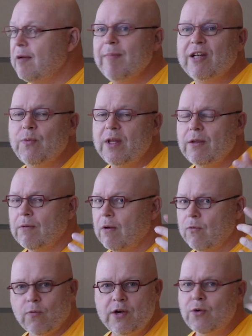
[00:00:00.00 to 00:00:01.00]
I met with
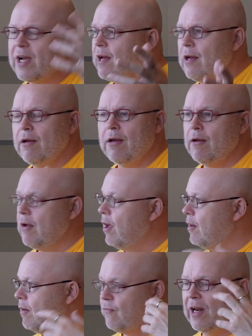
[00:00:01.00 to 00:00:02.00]
Renuka,
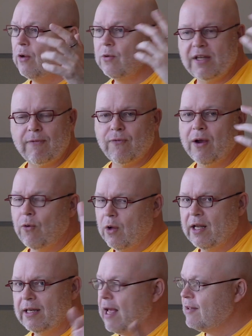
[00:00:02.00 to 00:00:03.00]
uh, a fellow
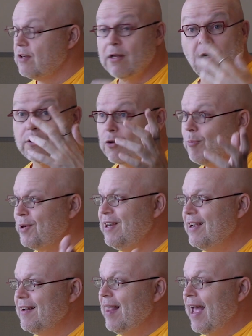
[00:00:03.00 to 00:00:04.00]
DevRel at, at another company,
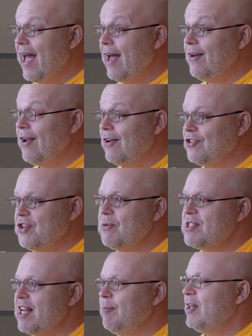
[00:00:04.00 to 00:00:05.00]
and uh, she
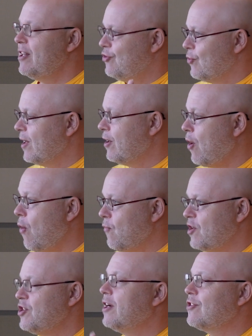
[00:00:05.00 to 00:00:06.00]
was telling me that during
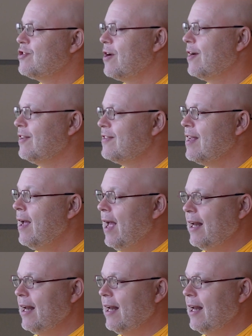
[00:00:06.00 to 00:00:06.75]
COVID she got started.